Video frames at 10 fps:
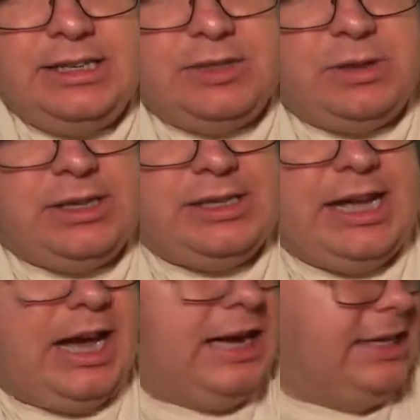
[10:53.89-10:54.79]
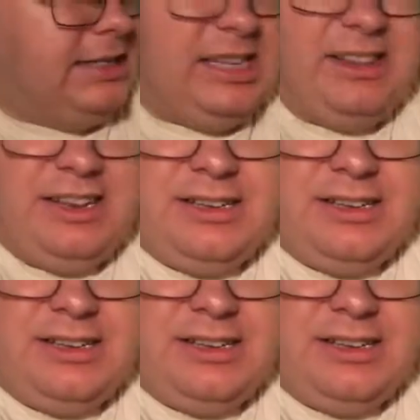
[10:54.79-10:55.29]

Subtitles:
as well as the eyes and the